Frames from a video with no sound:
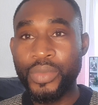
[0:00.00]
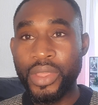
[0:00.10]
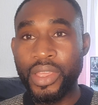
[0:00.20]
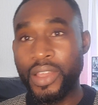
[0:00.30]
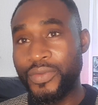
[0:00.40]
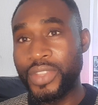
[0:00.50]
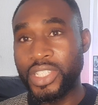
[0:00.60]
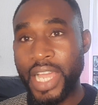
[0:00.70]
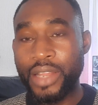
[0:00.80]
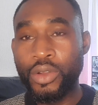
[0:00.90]
if the
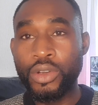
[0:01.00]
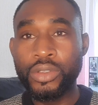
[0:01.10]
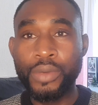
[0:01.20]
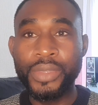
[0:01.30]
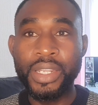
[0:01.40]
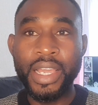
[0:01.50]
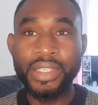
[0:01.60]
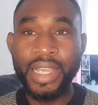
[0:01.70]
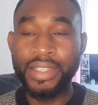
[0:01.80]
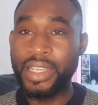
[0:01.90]
child goes home the next day
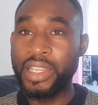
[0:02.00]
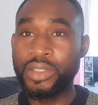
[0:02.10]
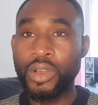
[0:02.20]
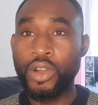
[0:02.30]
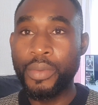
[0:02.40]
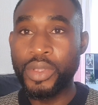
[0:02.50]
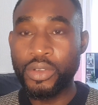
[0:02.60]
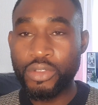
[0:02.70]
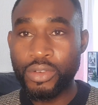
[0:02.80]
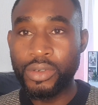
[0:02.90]
and said he's not coming to
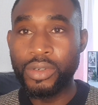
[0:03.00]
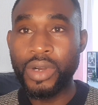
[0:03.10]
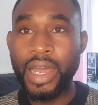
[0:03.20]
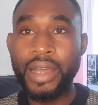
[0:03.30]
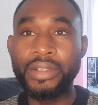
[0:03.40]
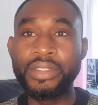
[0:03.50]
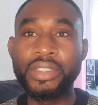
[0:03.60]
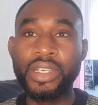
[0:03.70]
school and